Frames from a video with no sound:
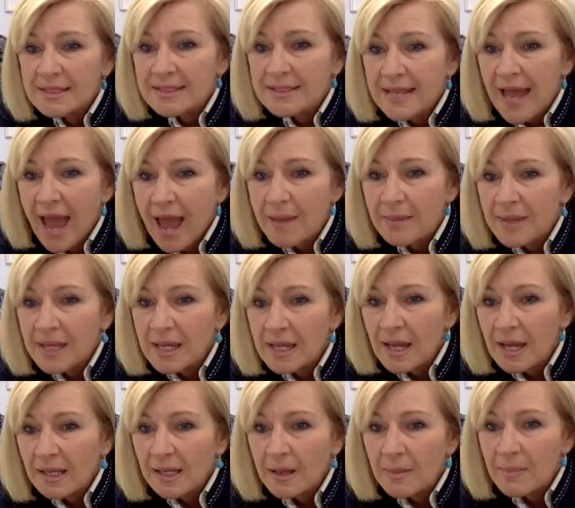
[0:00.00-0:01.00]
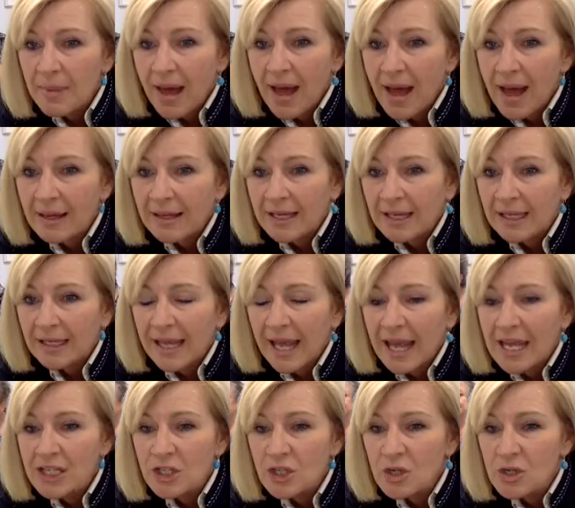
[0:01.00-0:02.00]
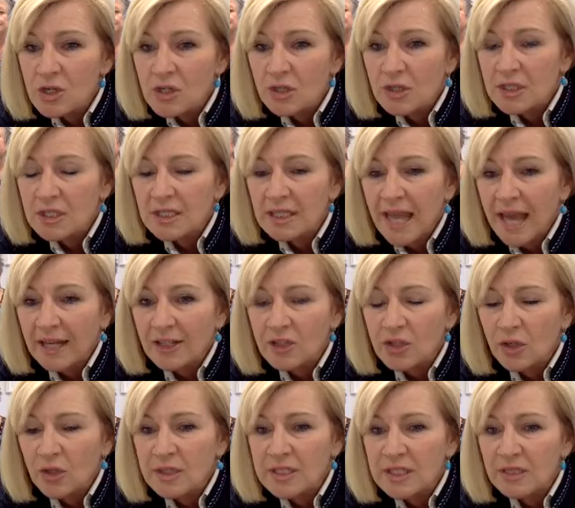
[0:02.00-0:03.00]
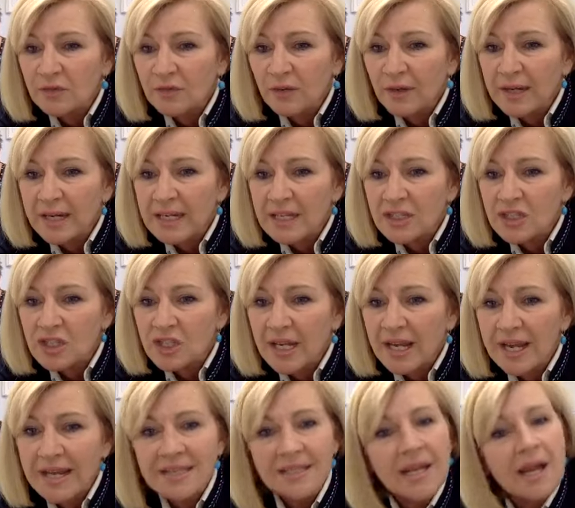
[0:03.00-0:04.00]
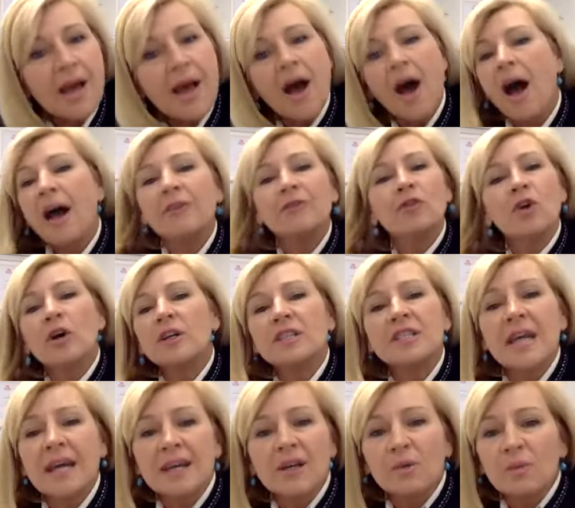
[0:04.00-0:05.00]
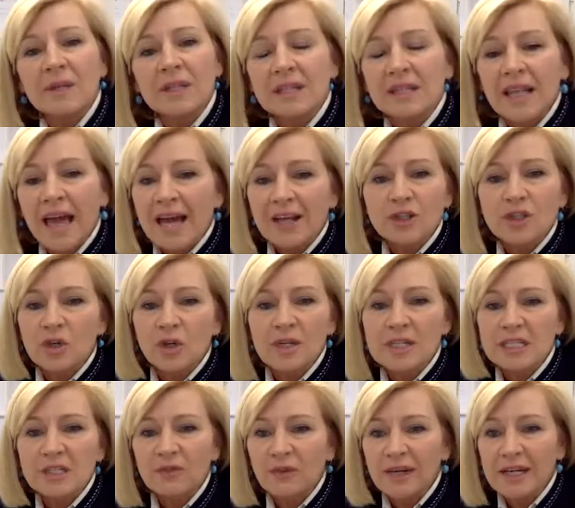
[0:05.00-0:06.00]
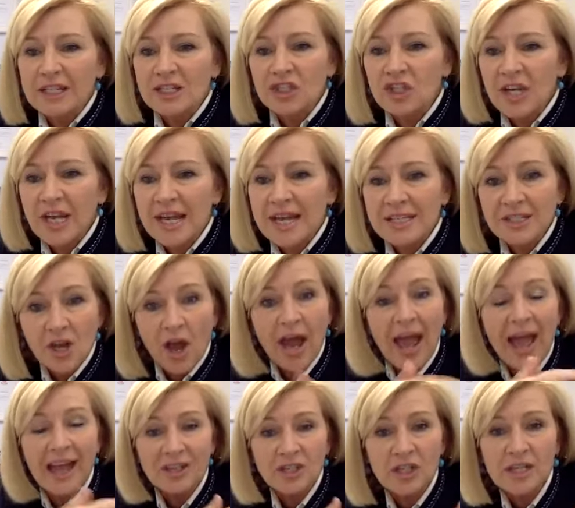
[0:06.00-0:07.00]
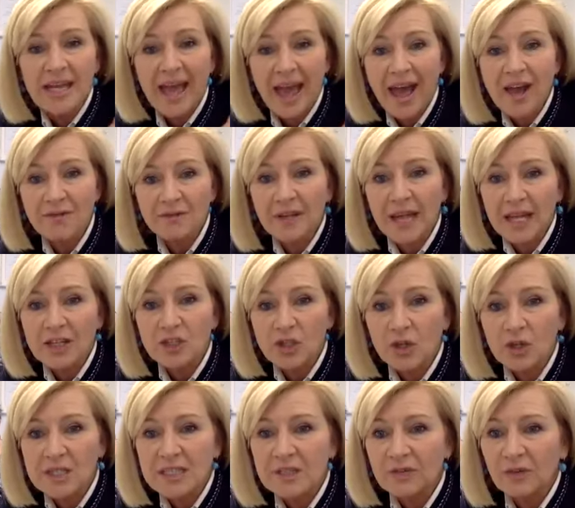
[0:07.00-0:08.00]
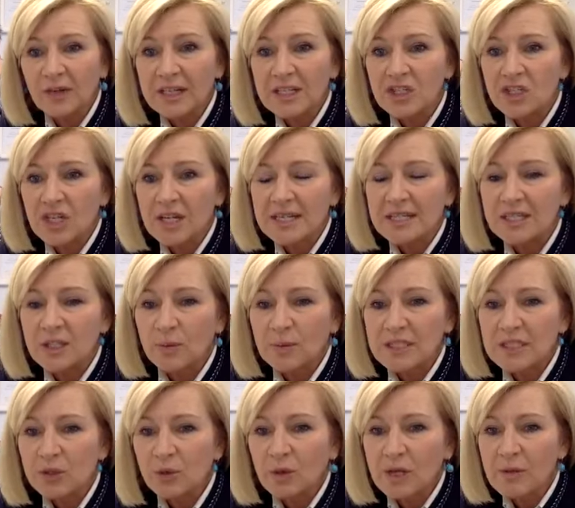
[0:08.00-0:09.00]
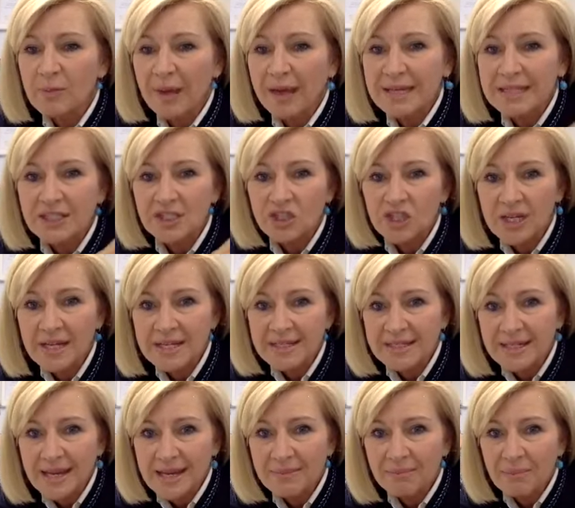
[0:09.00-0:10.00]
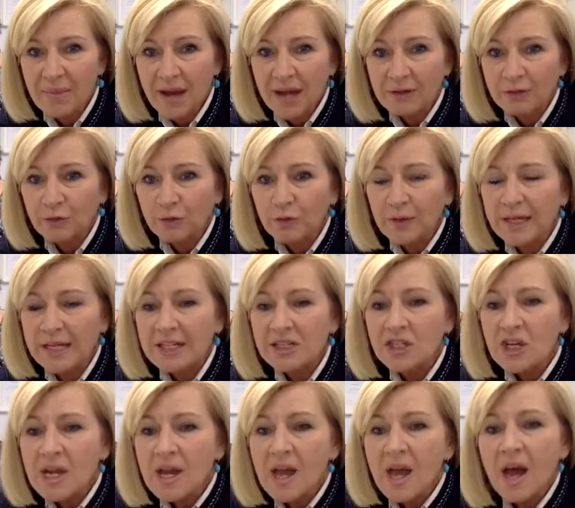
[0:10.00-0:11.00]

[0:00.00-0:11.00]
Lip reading: Sammy Labarca, can you use lactose-free cheese? I've not done it with lactose-free cheese. I actually have lactose-free cheese, so a soy-based cheese, in my fridge.